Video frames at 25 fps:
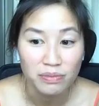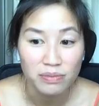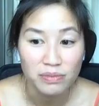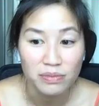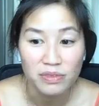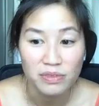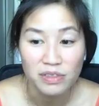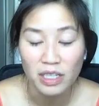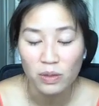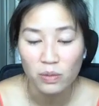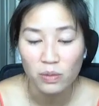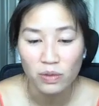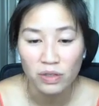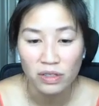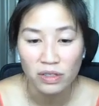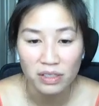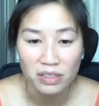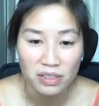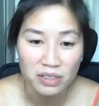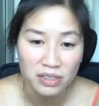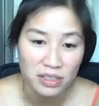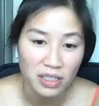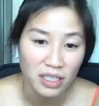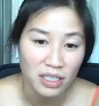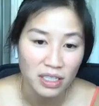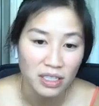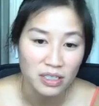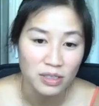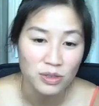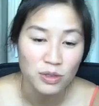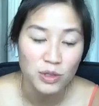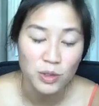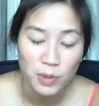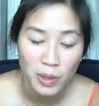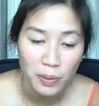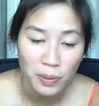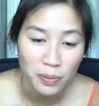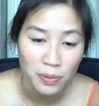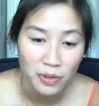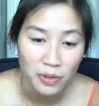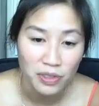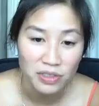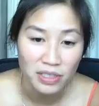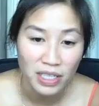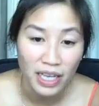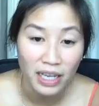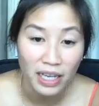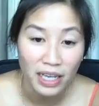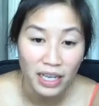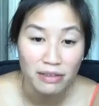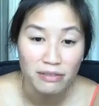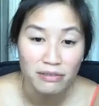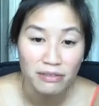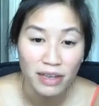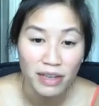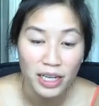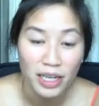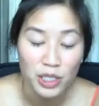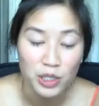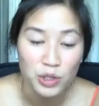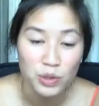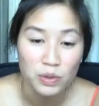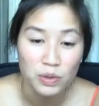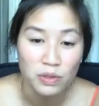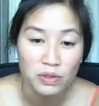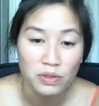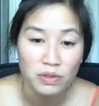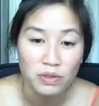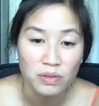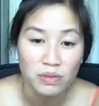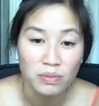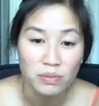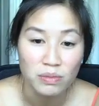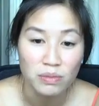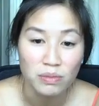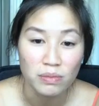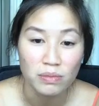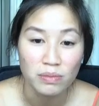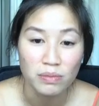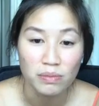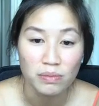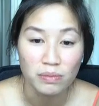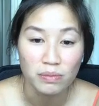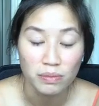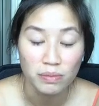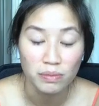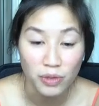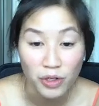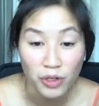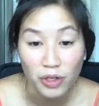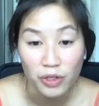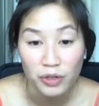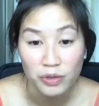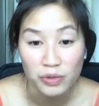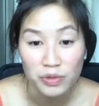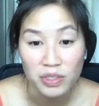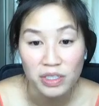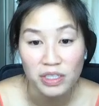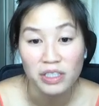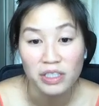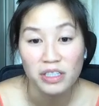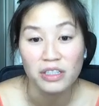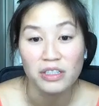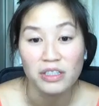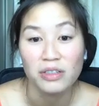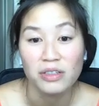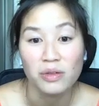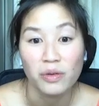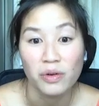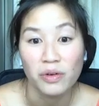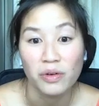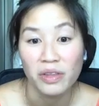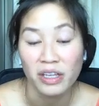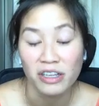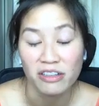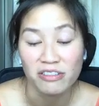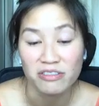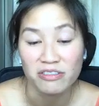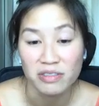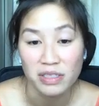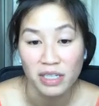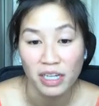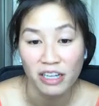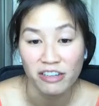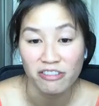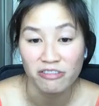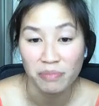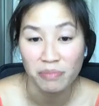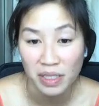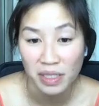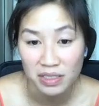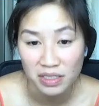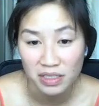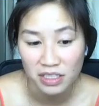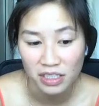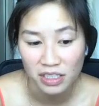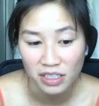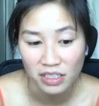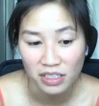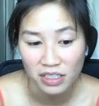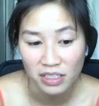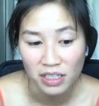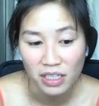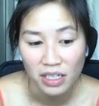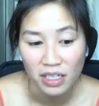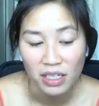networks and newspapers have actual bureaus here, or they have staff based here.